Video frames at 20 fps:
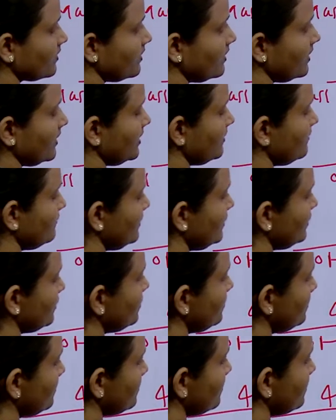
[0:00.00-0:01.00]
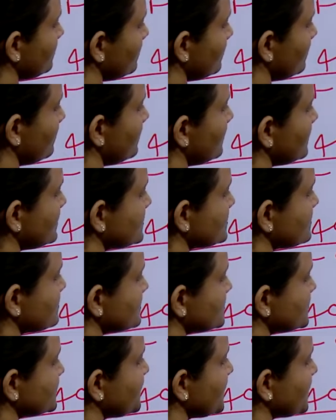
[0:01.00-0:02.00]
And we know
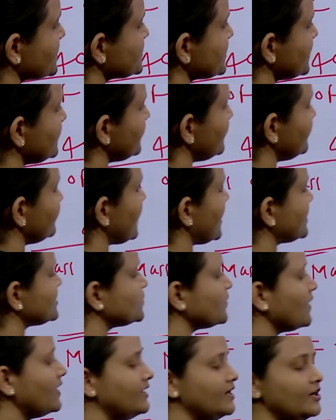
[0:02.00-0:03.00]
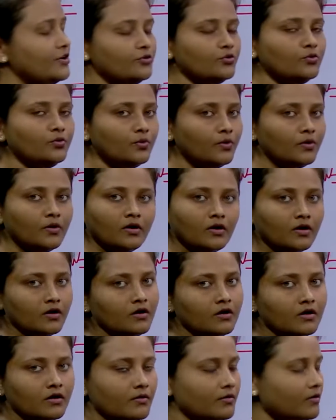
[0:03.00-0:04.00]
it's percentage, that's why I need to
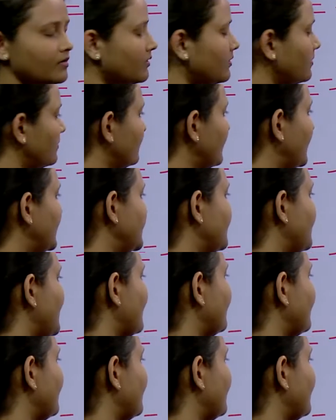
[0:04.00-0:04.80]
multiply